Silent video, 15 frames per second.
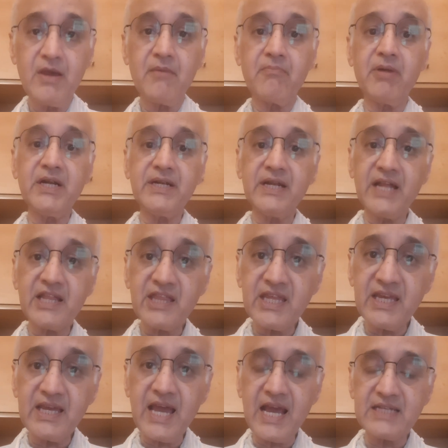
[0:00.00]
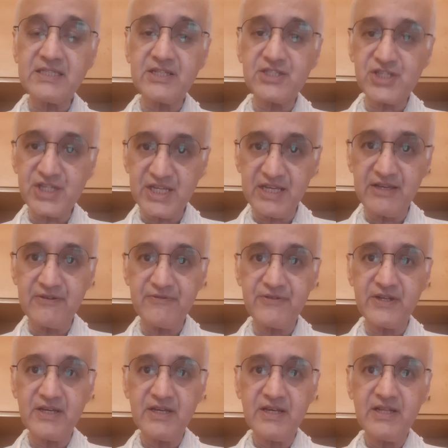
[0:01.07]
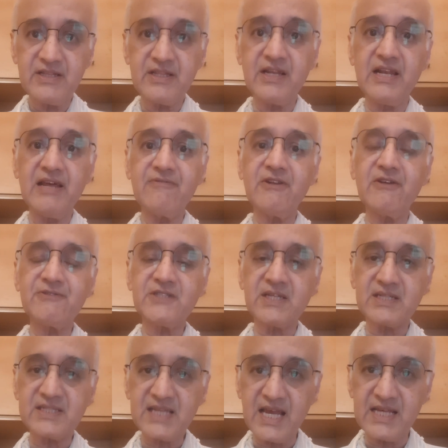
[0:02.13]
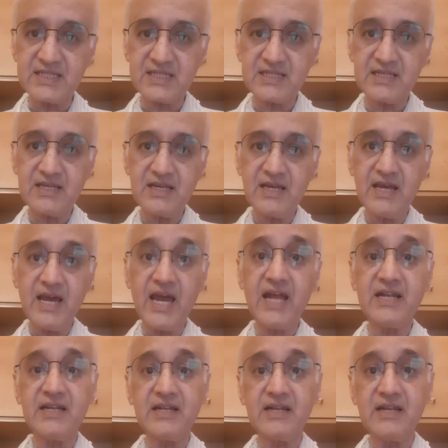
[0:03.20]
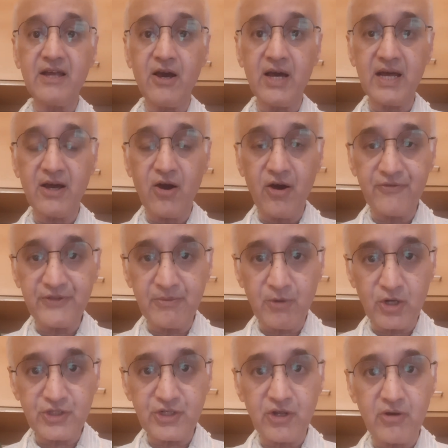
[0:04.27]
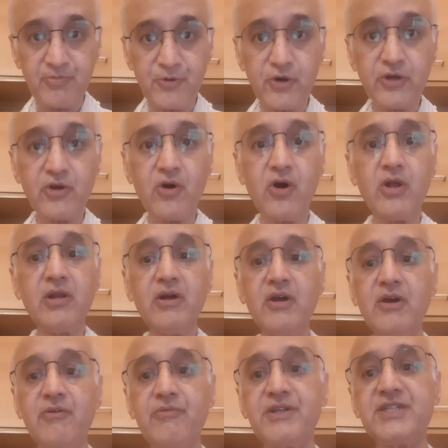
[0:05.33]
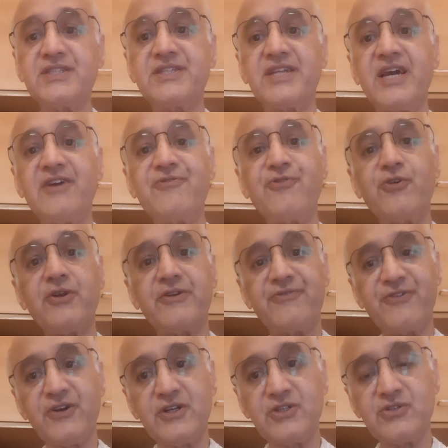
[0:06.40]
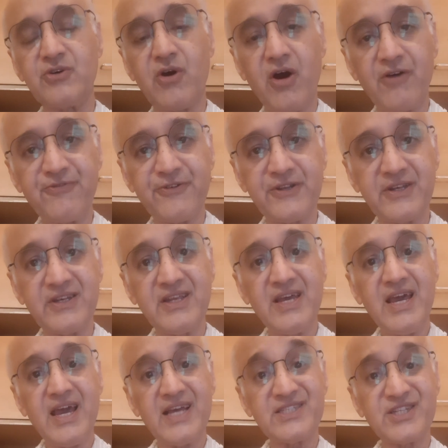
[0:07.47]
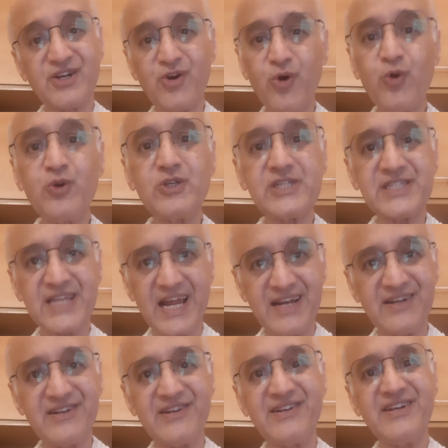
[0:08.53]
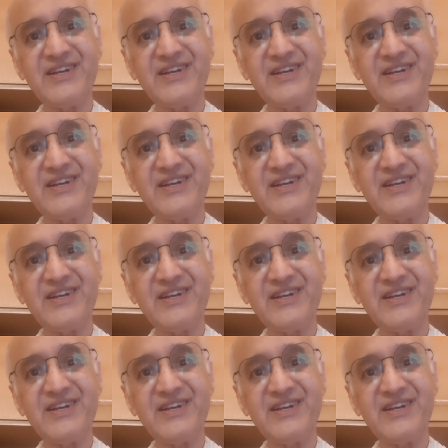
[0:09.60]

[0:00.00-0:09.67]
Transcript: But nothing has achieved the level of success and of the Montreal Protocol, which is therefore referred to often as the gold standard